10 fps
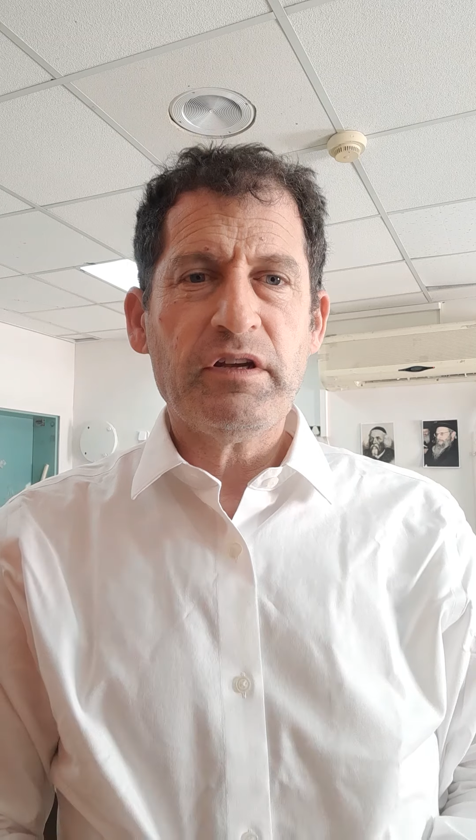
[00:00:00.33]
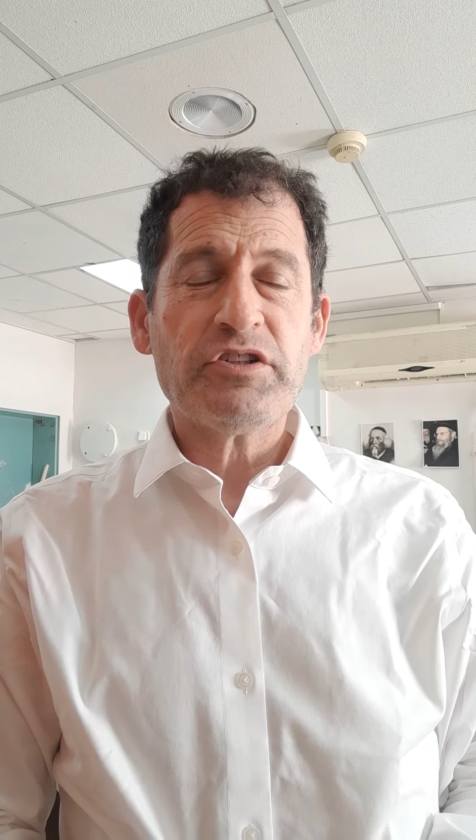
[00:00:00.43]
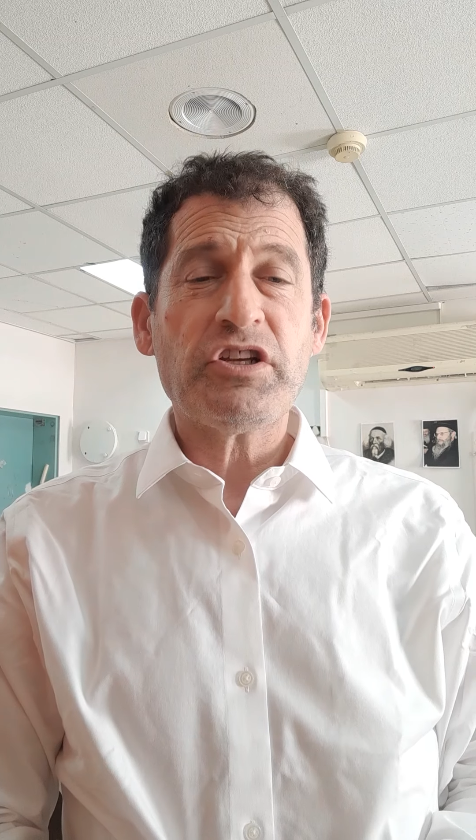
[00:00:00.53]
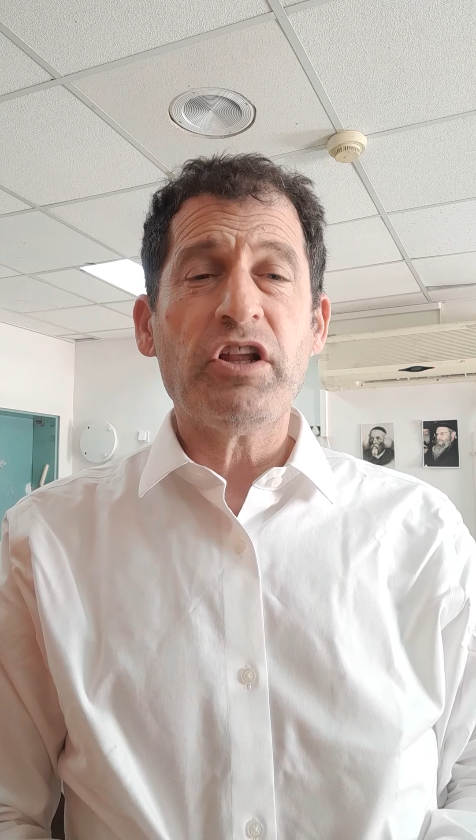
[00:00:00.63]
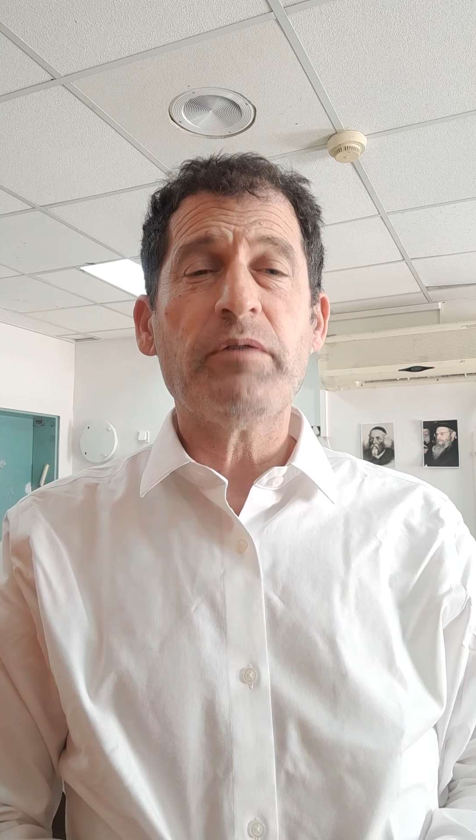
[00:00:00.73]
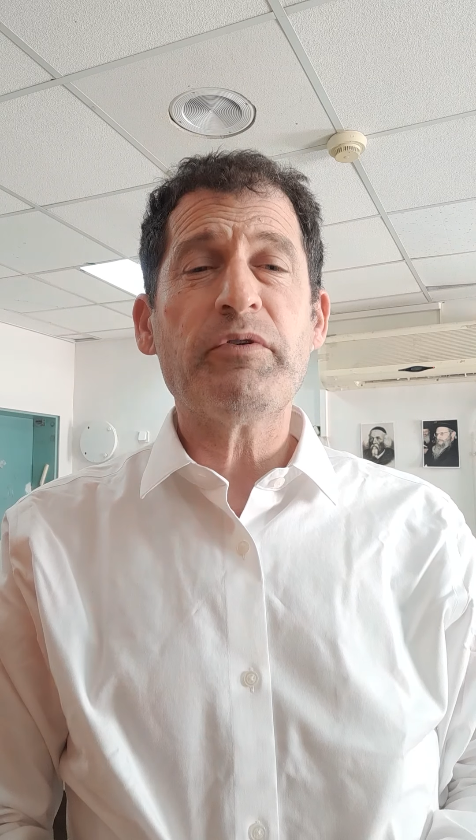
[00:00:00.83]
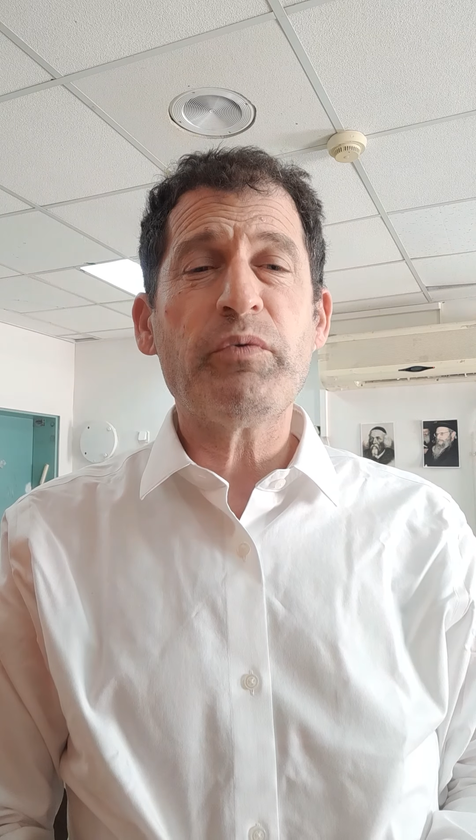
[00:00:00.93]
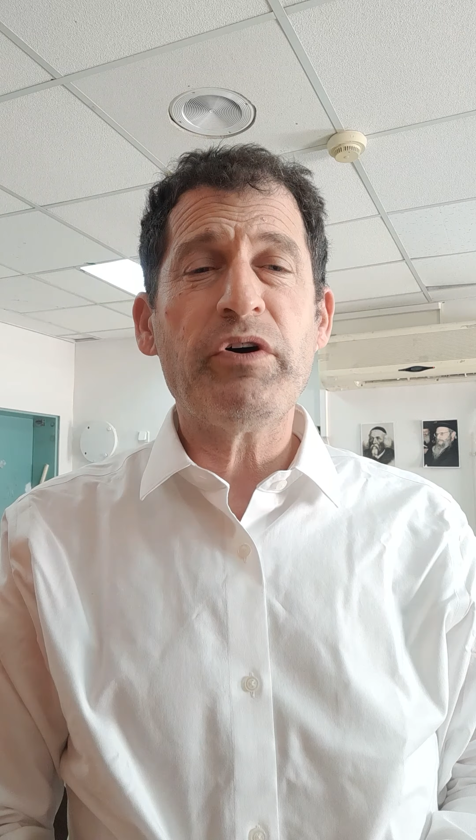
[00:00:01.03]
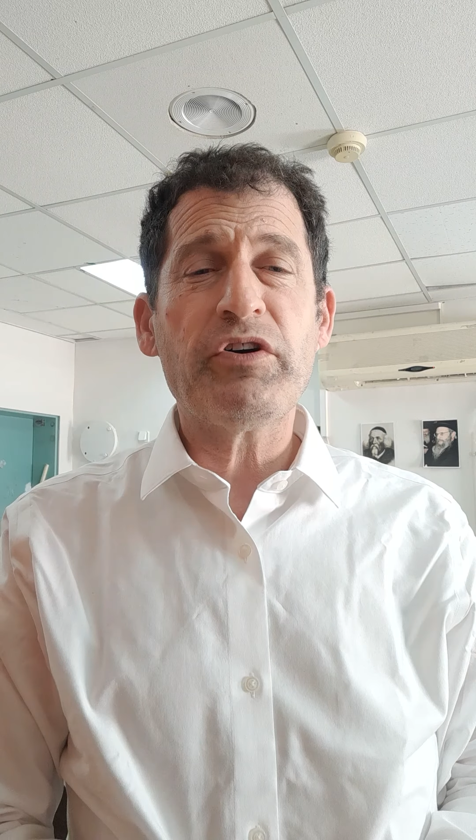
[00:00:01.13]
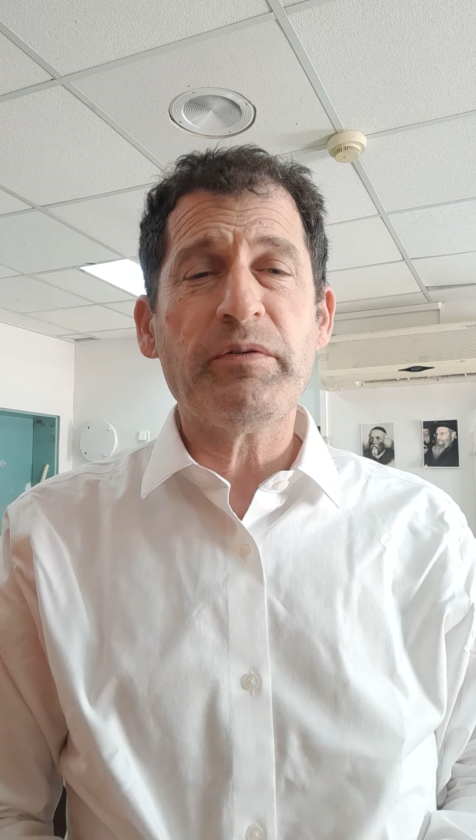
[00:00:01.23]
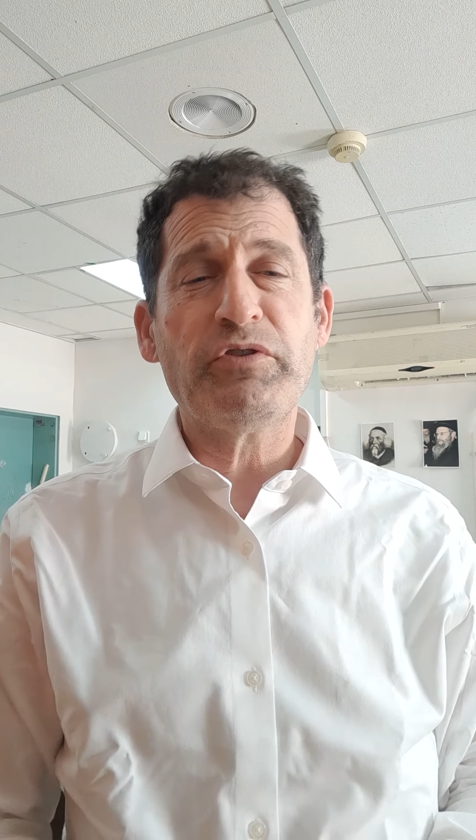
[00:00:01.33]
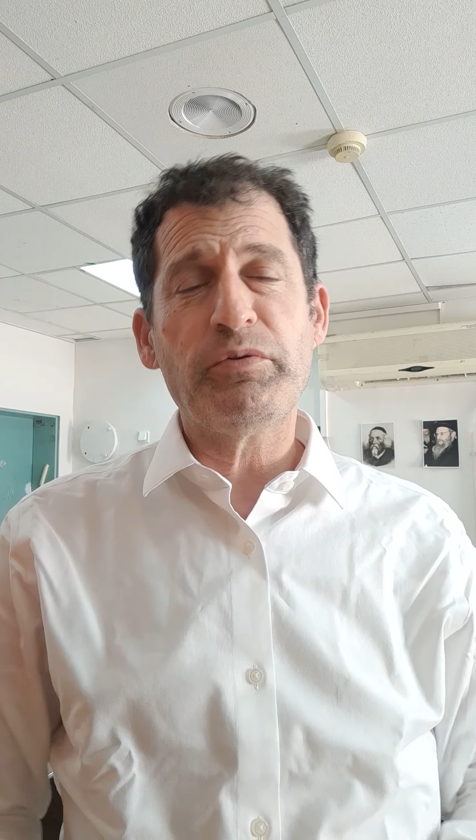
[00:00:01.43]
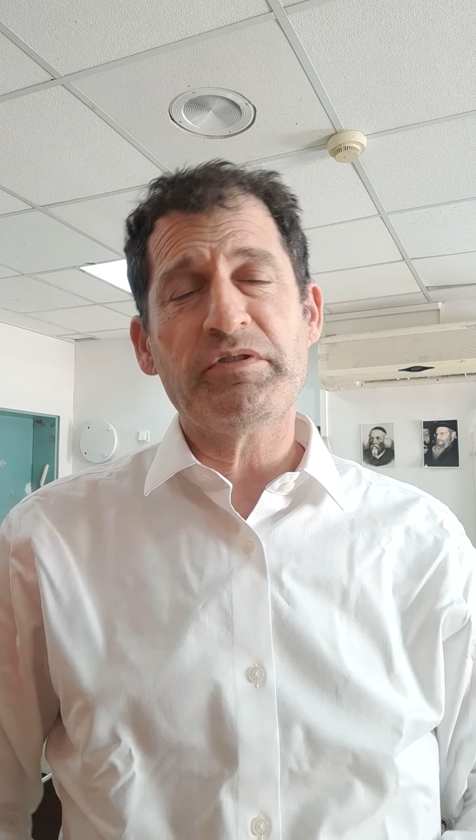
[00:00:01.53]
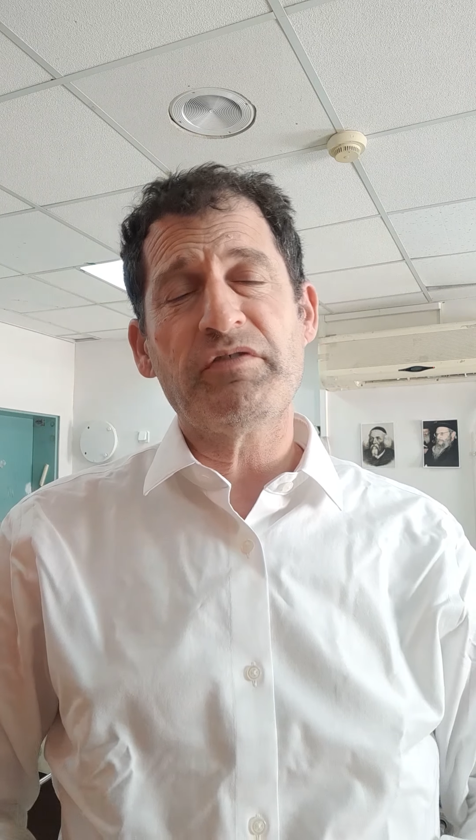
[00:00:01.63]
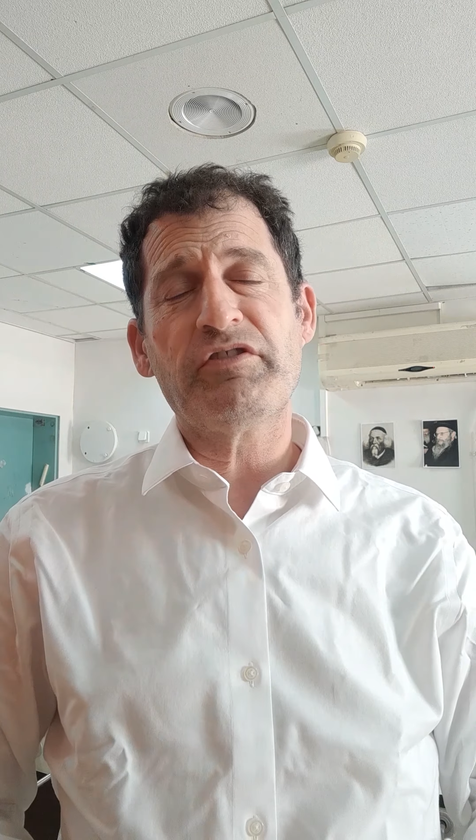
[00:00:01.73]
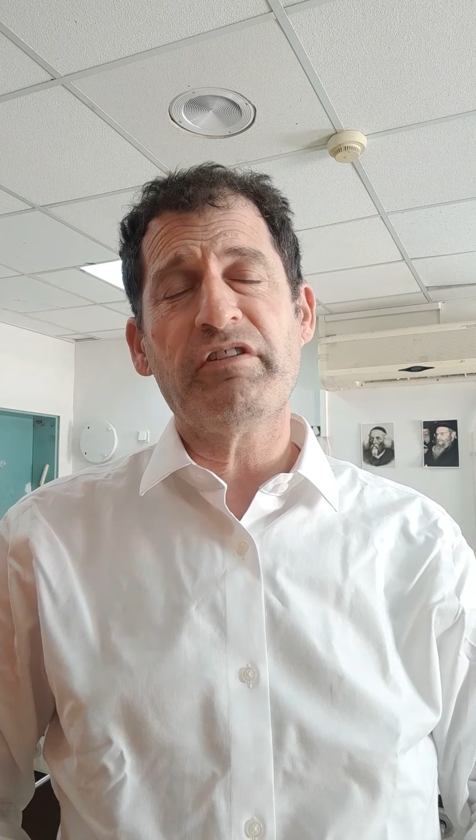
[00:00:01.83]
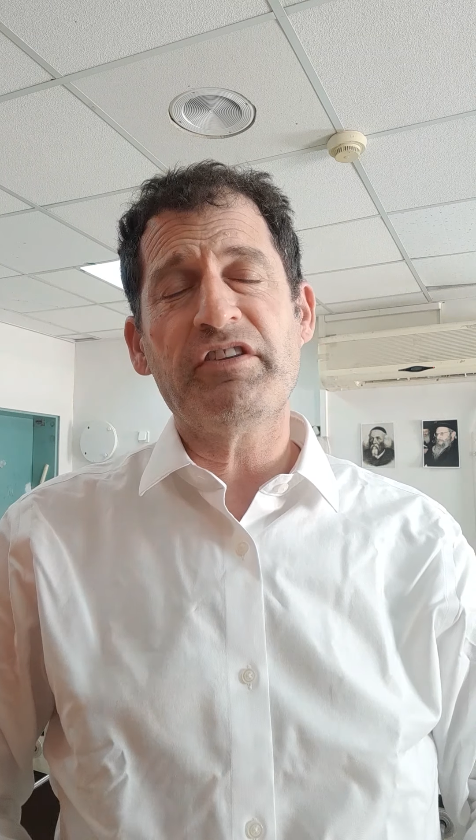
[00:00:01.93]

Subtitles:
Shalom and welcome to the Mitzvah of Torah.